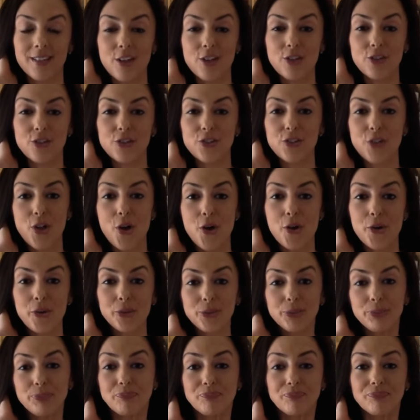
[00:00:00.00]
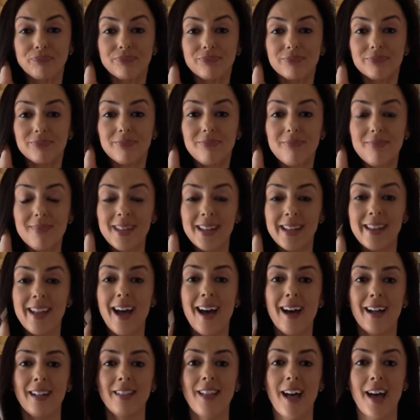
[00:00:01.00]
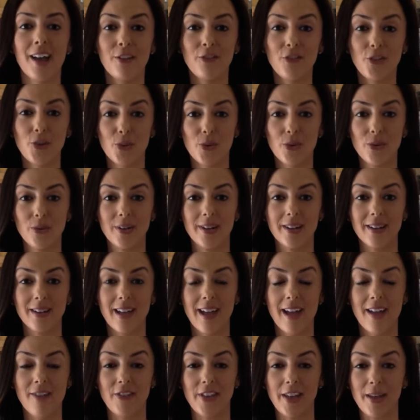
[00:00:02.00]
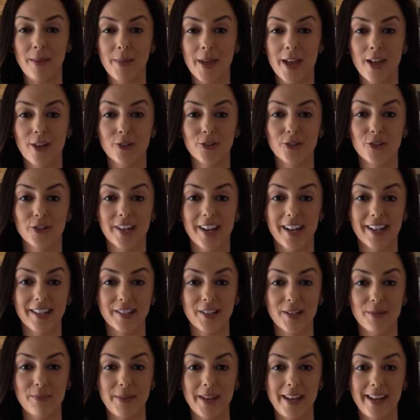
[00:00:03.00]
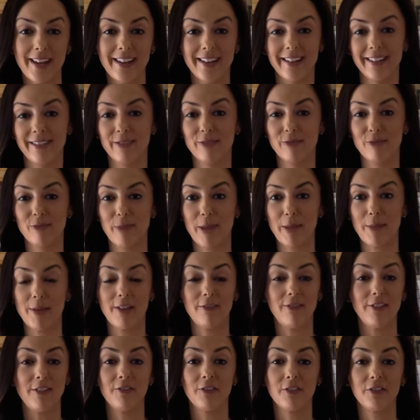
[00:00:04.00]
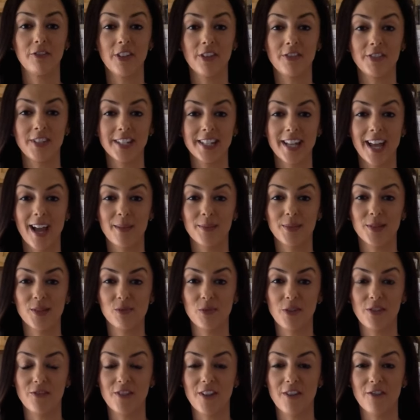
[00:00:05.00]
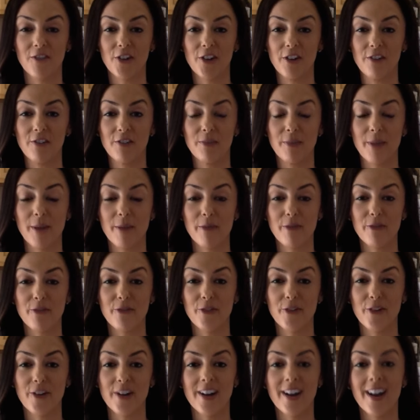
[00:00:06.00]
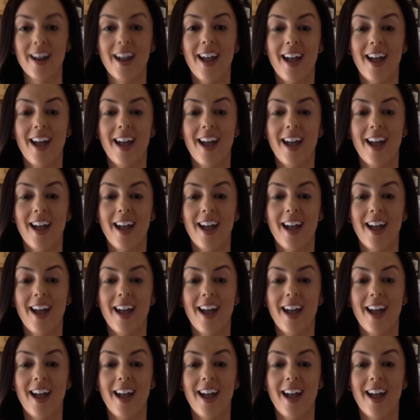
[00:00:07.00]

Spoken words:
So yeah, a lot of you have emailed or texted me maybe even 50 times, and we've never even met before.